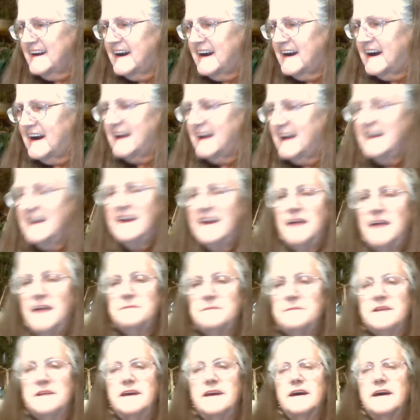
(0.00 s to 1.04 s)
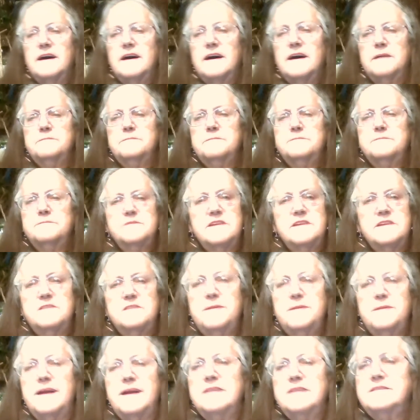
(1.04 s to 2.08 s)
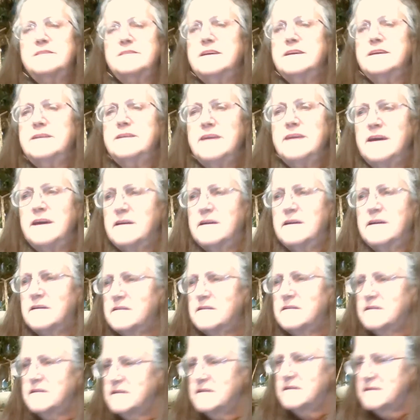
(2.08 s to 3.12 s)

All right, Emily, this man is standing here.